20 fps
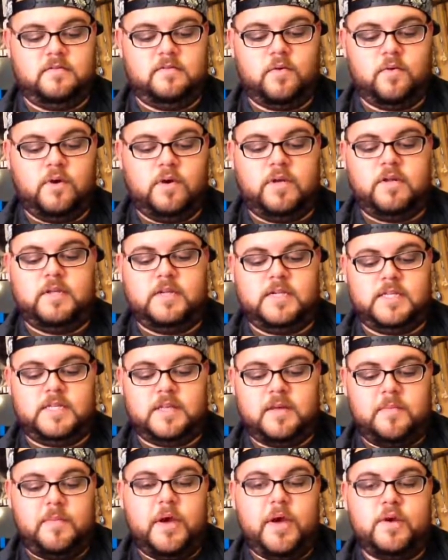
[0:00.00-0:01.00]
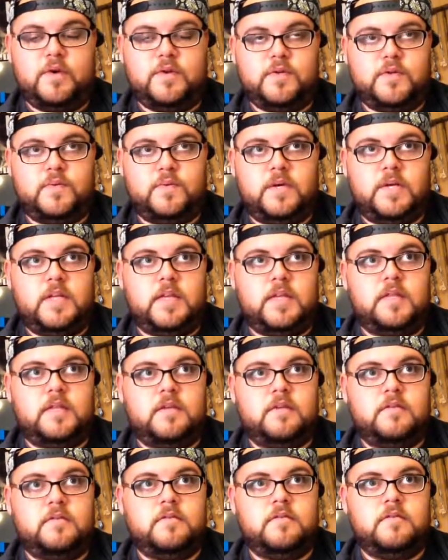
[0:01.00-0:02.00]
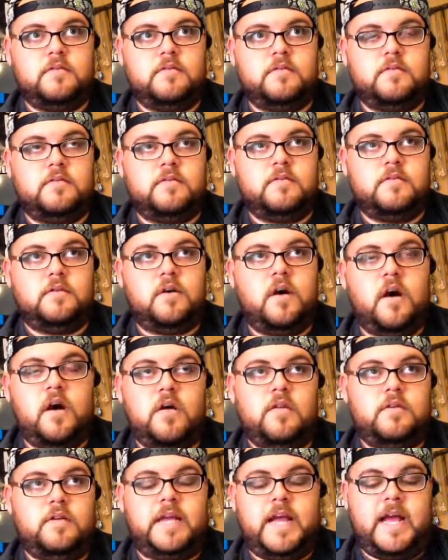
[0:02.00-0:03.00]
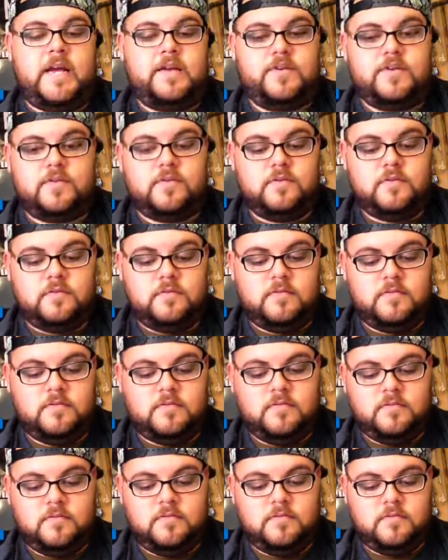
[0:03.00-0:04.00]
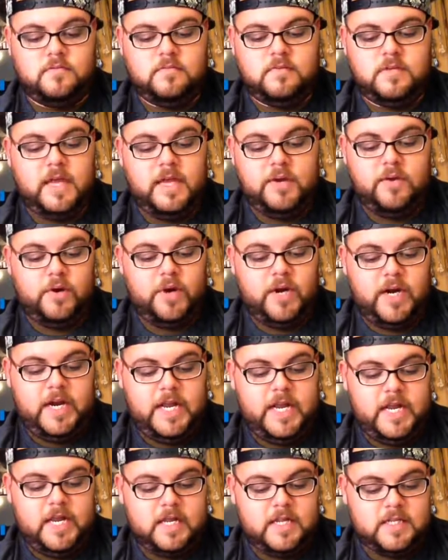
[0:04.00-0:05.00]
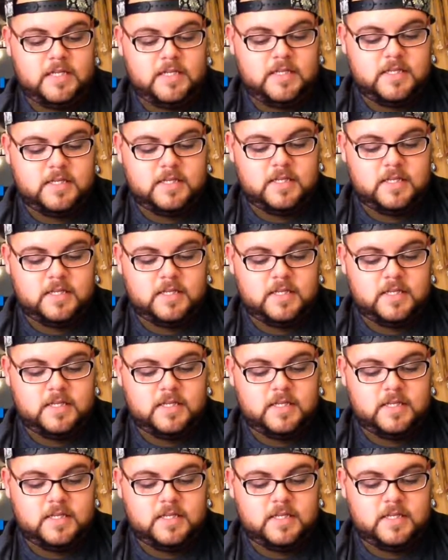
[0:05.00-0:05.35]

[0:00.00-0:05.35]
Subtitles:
oil is composed with all natural ingredients